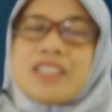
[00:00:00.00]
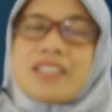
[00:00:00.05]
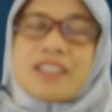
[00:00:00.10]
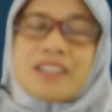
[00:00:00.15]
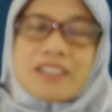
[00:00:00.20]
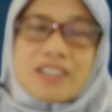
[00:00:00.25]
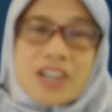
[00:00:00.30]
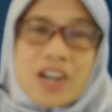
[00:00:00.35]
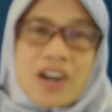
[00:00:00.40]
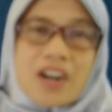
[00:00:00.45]
the
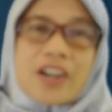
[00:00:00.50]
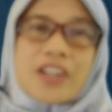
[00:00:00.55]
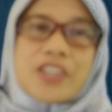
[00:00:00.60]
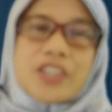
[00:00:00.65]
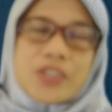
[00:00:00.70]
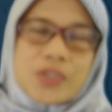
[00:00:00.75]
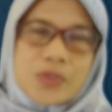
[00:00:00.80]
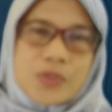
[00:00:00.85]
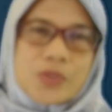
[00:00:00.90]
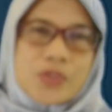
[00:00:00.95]
car
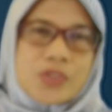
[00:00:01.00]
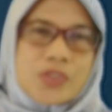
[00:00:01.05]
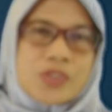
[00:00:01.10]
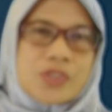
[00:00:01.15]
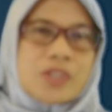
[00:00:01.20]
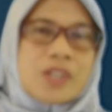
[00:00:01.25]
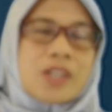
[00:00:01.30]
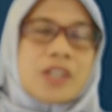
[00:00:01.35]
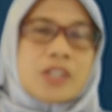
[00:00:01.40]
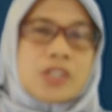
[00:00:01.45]

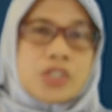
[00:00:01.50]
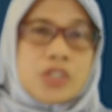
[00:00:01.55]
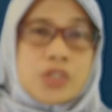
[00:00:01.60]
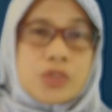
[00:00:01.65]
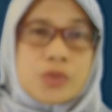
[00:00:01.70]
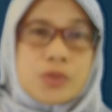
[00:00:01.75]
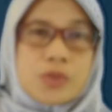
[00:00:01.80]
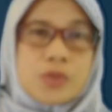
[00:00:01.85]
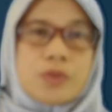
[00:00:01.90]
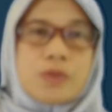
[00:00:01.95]
used
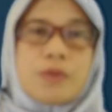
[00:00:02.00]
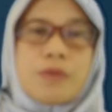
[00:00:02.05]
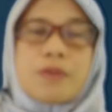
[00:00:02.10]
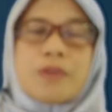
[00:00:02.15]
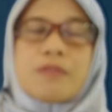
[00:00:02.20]
to